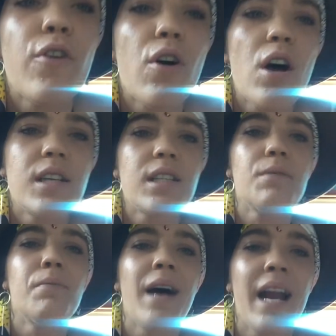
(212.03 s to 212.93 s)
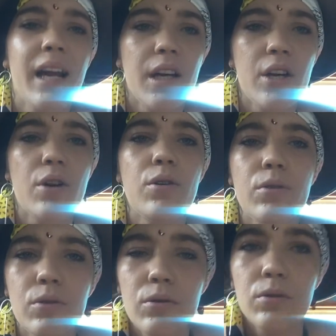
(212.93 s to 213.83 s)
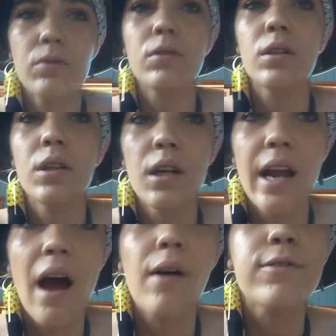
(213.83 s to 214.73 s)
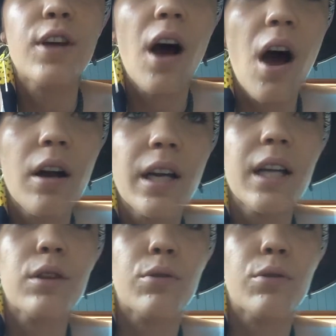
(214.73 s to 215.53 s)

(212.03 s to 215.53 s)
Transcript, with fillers: for somebody new now I've thought it